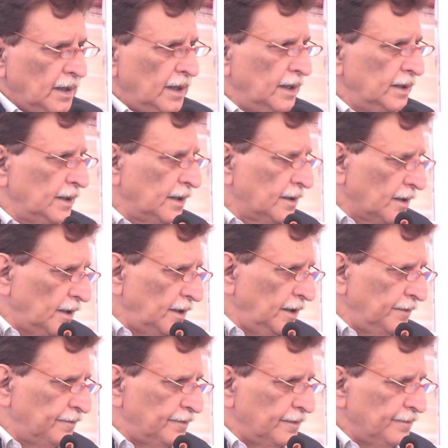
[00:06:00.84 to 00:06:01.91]
and then
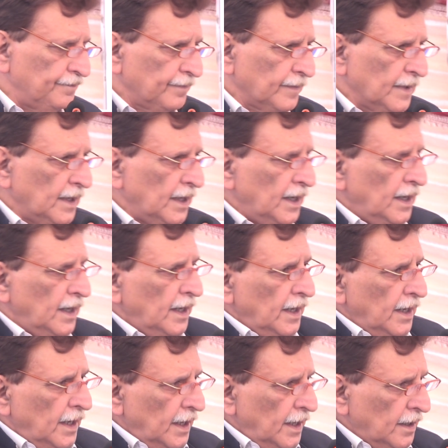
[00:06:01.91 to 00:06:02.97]
relief
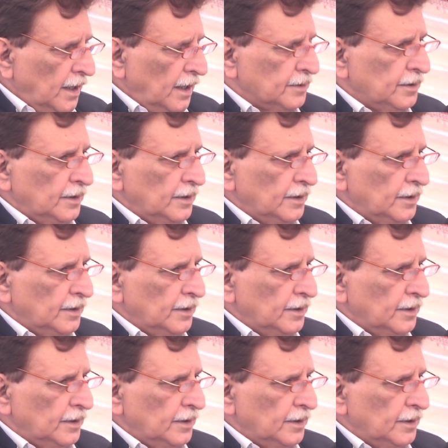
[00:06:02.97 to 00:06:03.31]
and also